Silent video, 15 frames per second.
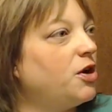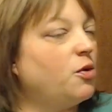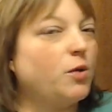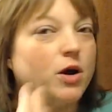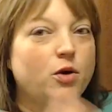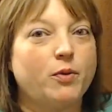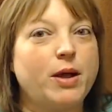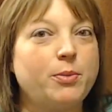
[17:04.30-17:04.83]
a
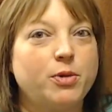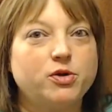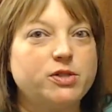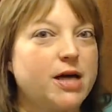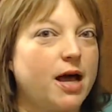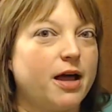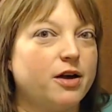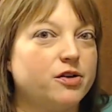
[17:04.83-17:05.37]
rainbow
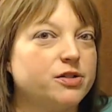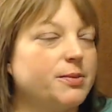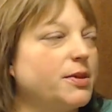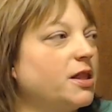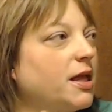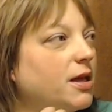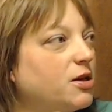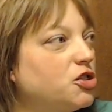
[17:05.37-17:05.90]
tie or something.
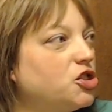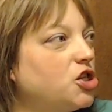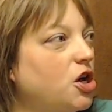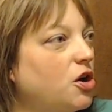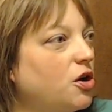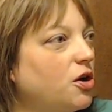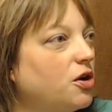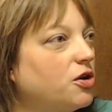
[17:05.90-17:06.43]
Like
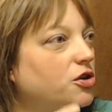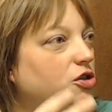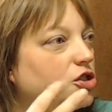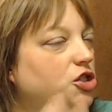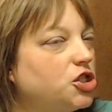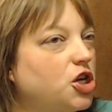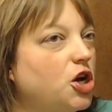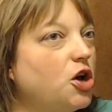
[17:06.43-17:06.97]

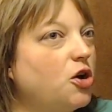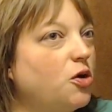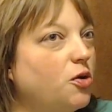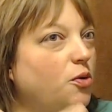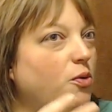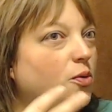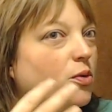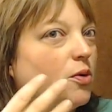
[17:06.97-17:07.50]

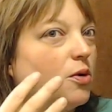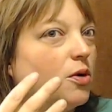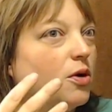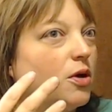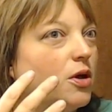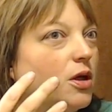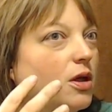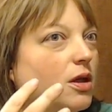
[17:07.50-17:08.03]
show,
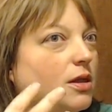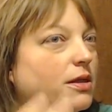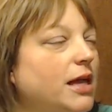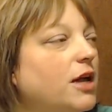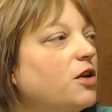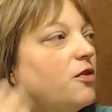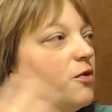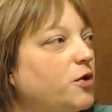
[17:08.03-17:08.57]
let
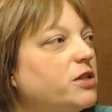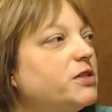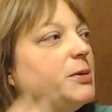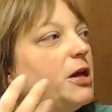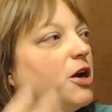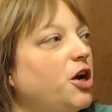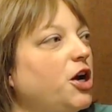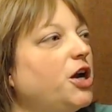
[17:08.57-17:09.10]
your voice be
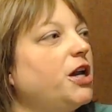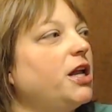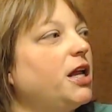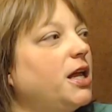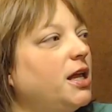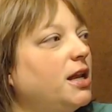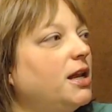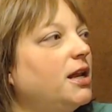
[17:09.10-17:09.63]
heard
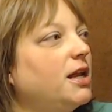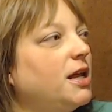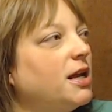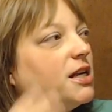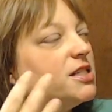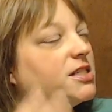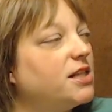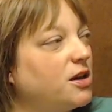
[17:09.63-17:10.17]
in a
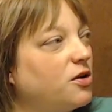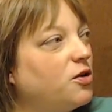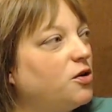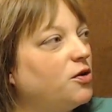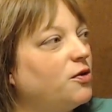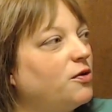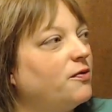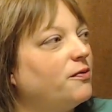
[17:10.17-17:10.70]

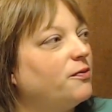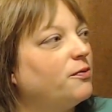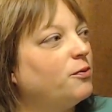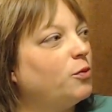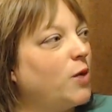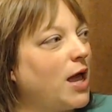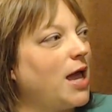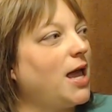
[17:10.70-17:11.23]
subtle
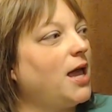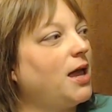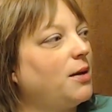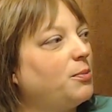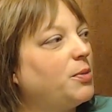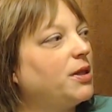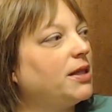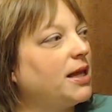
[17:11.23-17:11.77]
way,
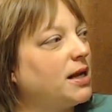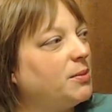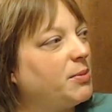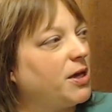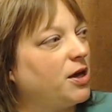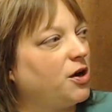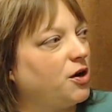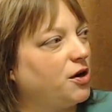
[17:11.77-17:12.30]
but let it be
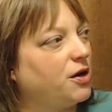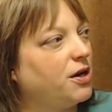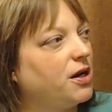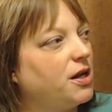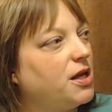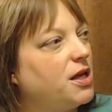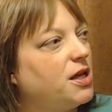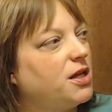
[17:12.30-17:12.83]
heard.
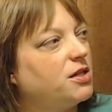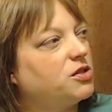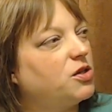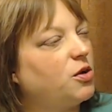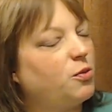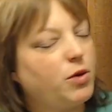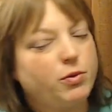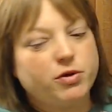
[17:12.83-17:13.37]
So
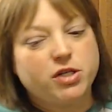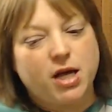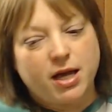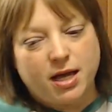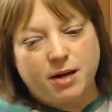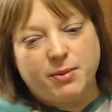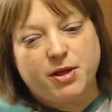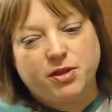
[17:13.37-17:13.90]
we were talking
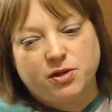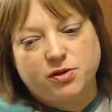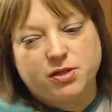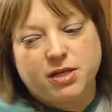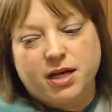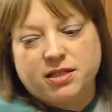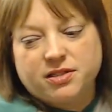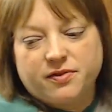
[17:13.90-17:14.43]
about those
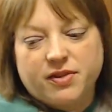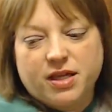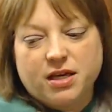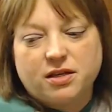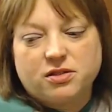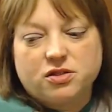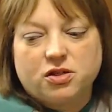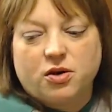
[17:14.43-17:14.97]
kinds of things.
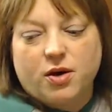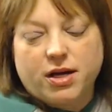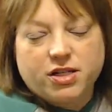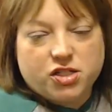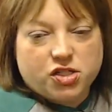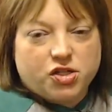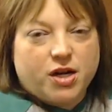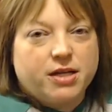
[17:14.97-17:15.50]
So I
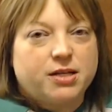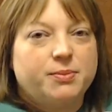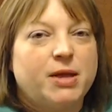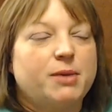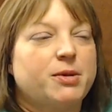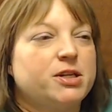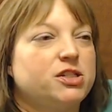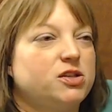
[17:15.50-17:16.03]
just tried to make
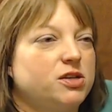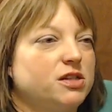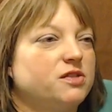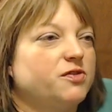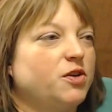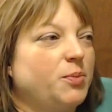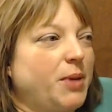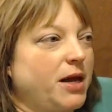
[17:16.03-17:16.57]
my students feel
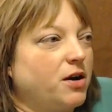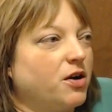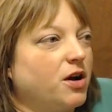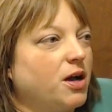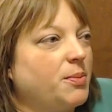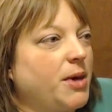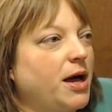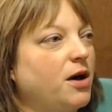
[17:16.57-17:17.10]
better
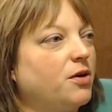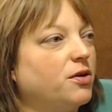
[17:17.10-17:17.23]
about,